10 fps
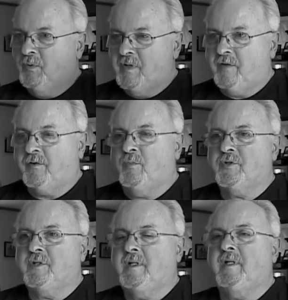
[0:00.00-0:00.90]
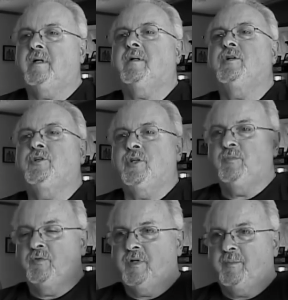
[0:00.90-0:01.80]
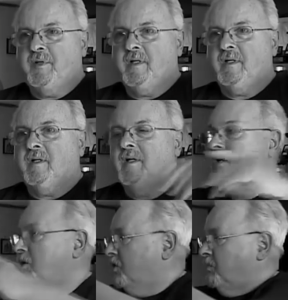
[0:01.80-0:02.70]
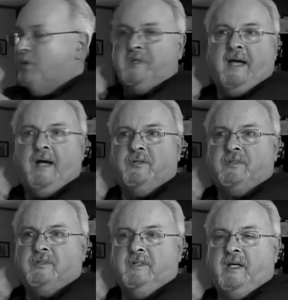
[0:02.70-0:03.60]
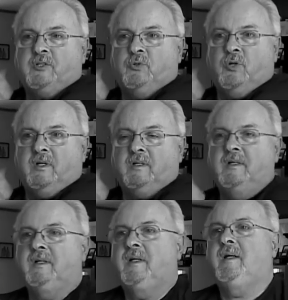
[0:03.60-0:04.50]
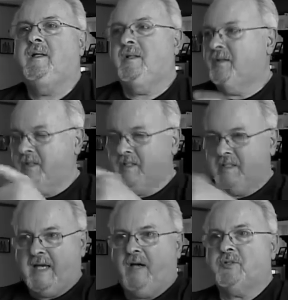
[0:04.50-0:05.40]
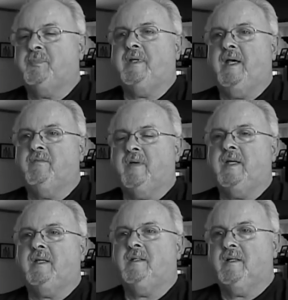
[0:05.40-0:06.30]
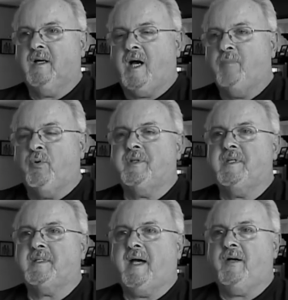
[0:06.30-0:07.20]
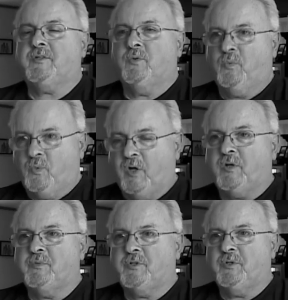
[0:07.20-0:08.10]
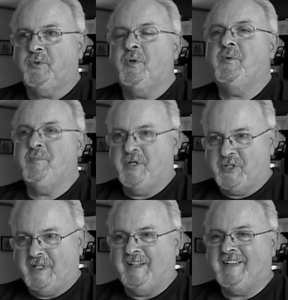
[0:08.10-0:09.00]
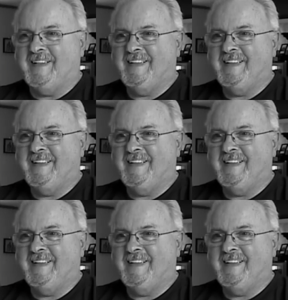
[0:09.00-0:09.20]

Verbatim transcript: We were there for almost a year. She moved up here. She bought the house next door. This house became vacant. I bought this house. Welcome to Michigan.